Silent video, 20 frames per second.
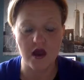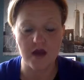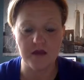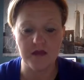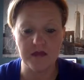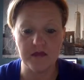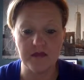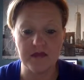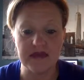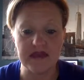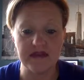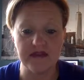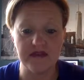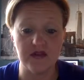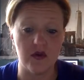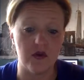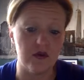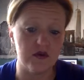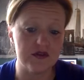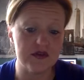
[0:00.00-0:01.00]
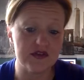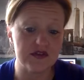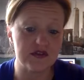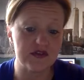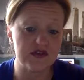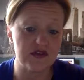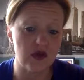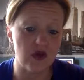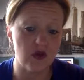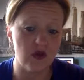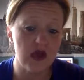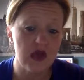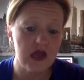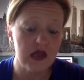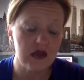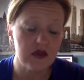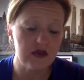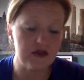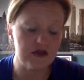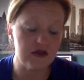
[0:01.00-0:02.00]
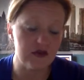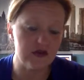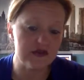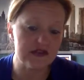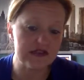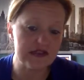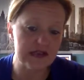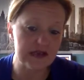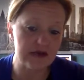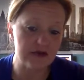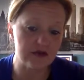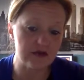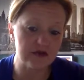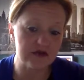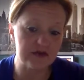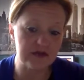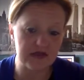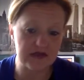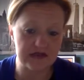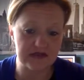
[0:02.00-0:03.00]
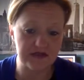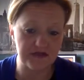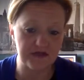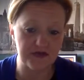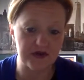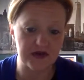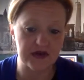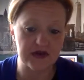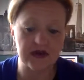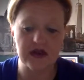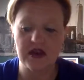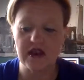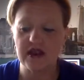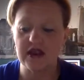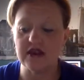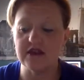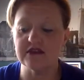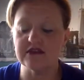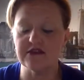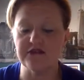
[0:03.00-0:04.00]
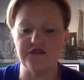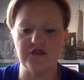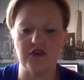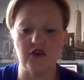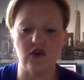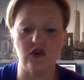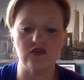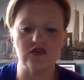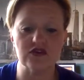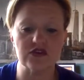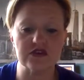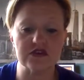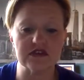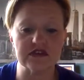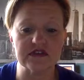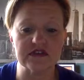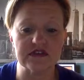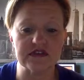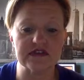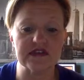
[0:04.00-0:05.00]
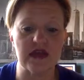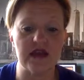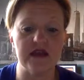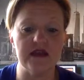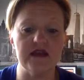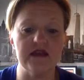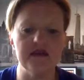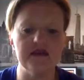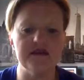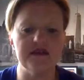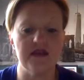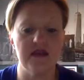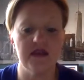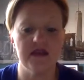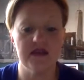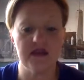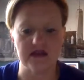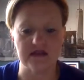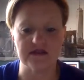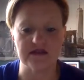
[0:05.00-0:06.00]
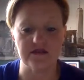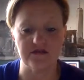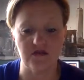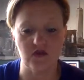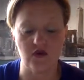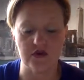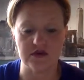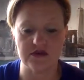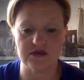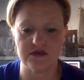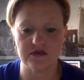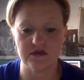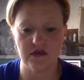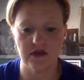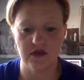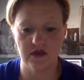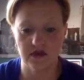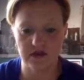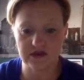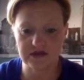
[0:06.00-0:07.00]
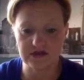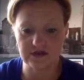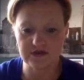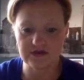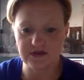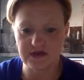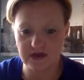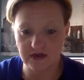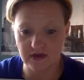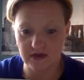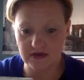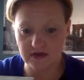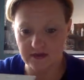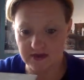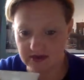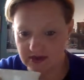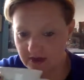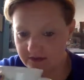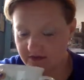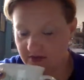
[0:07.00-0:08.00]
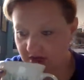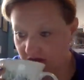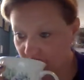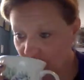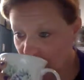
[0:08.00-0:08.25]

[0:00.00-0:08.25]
meet those. So could those standards be different in different cultures and societies? Yes, of course. Excuse me, I need my caffeine.